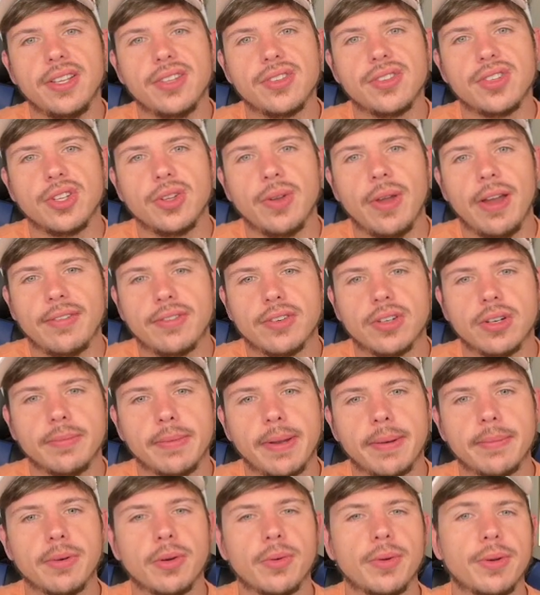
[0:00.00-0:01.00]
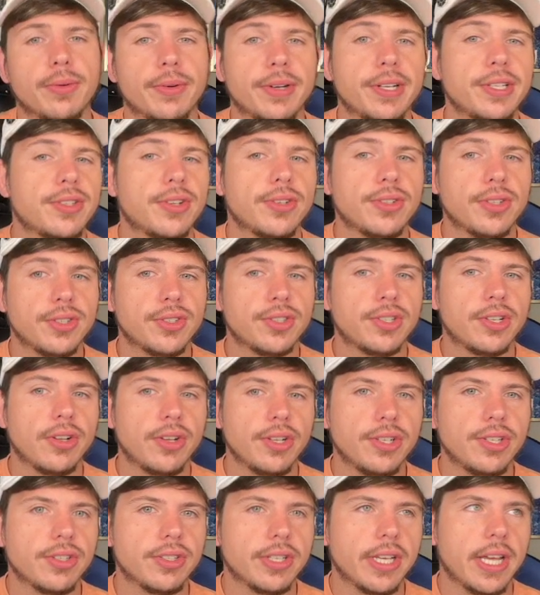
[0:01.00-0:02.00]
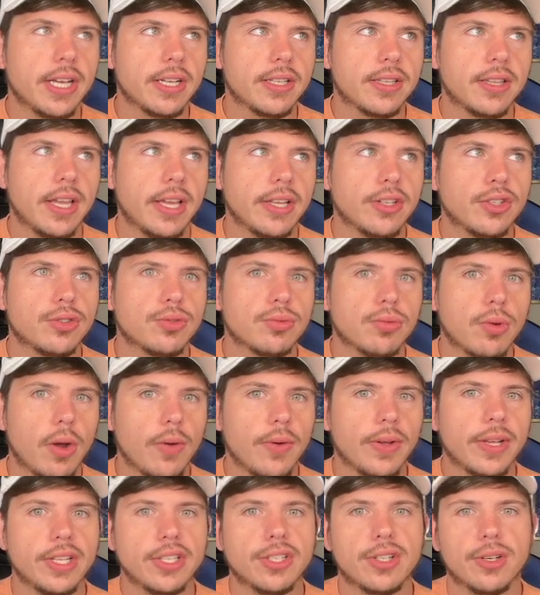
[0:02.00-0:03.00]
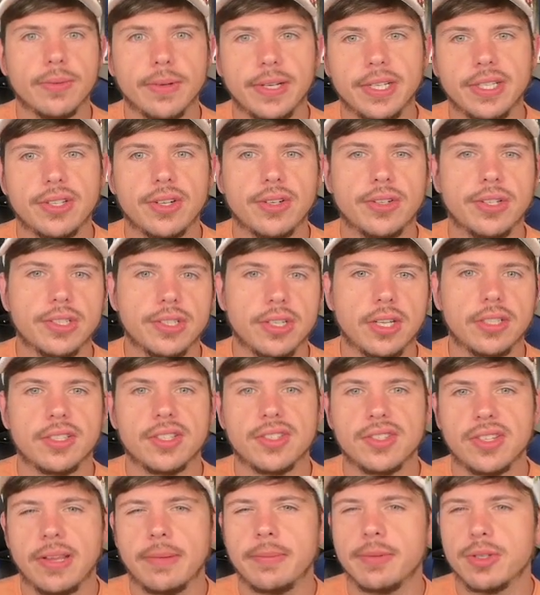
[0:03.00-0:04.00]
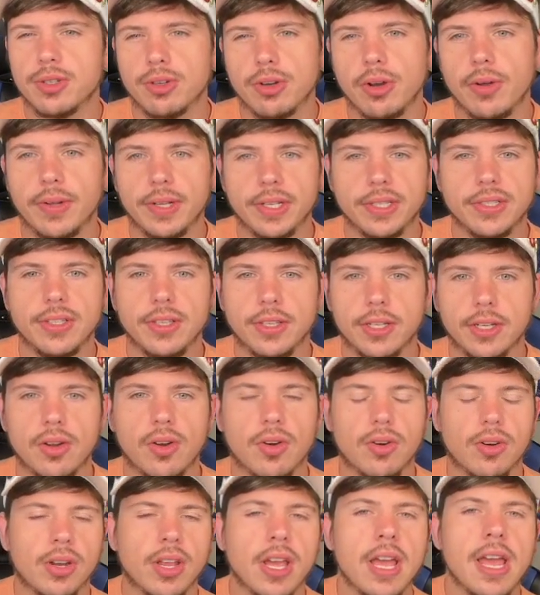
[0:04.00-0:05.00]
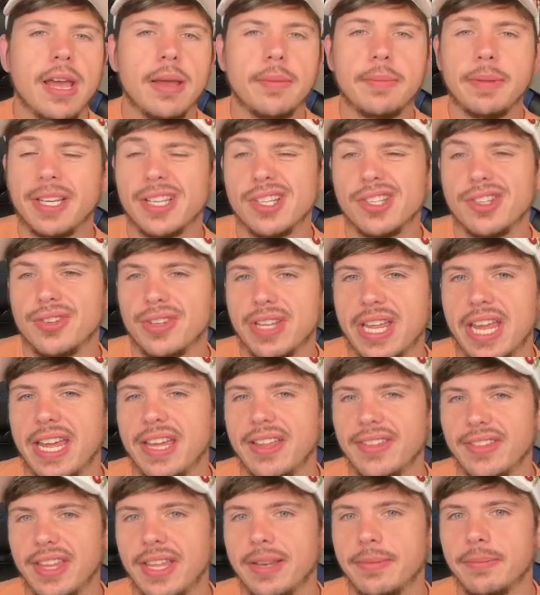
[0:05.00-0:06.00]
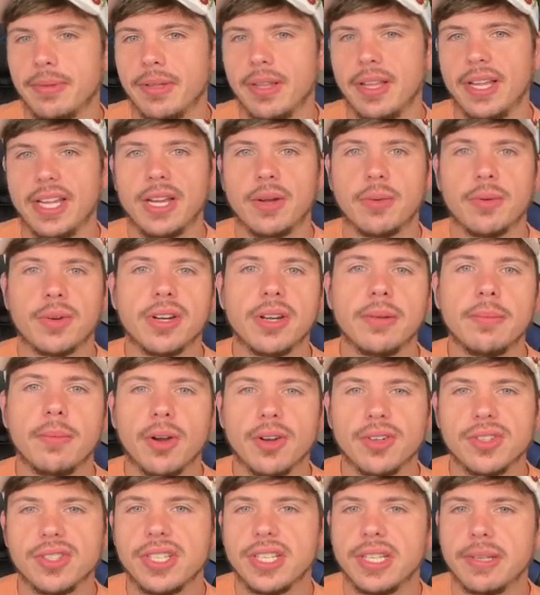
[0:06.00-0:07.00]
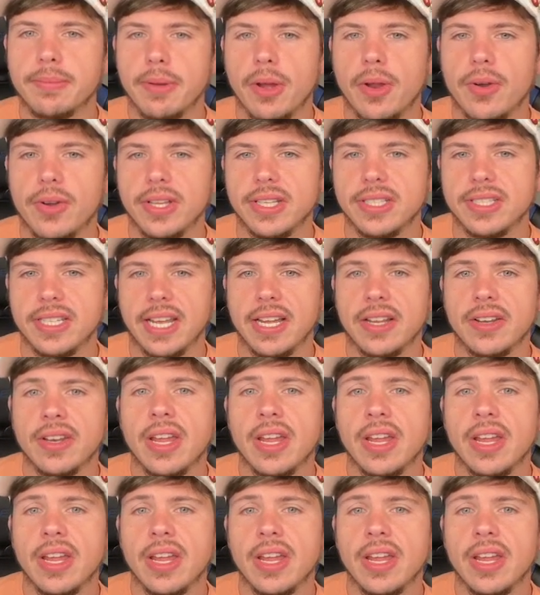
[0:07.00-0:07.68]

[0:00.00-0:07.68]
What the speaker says: you have to remember when research is still in your deck that drawing into research is not the same as drawing into the card because you can't then play it. We're going to Mars the opponent down.